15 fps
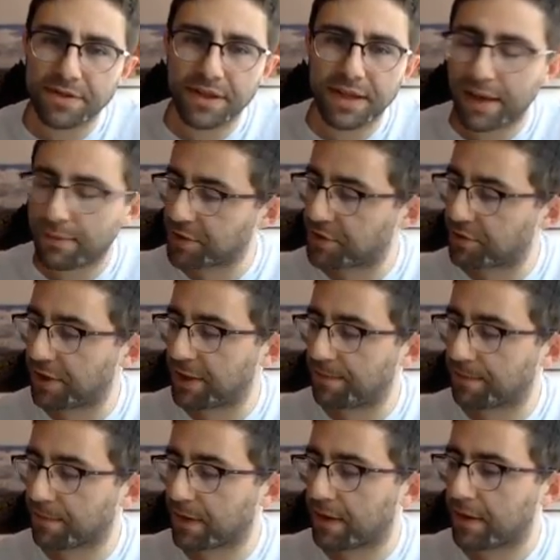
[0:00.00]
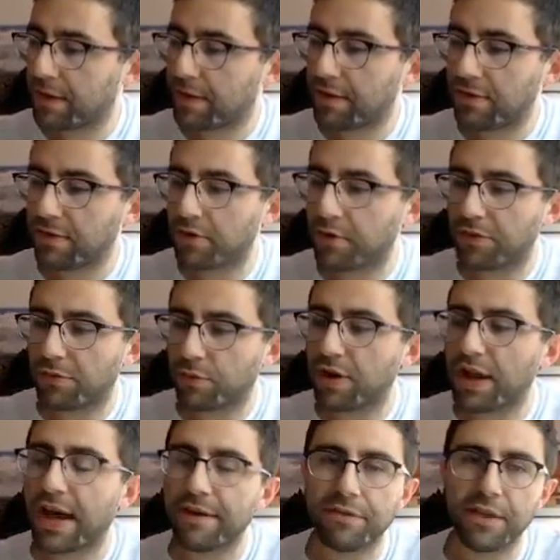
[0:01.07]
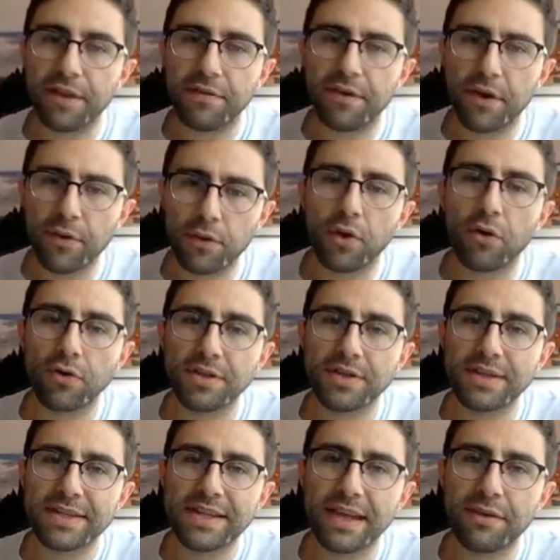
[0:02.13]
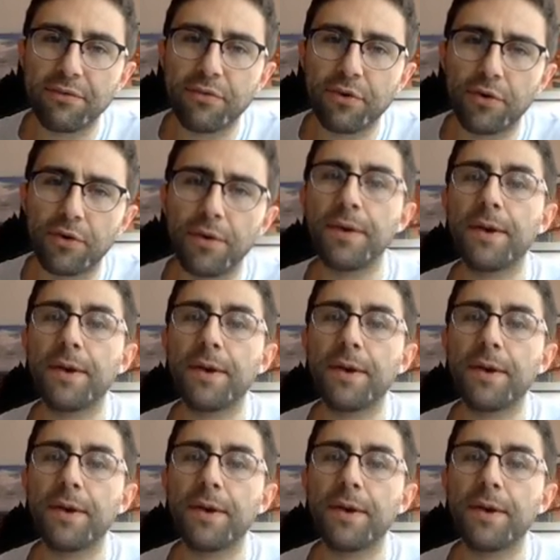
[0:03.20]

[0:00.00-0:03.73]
in chemistry. You got this word half-life. How long does it take for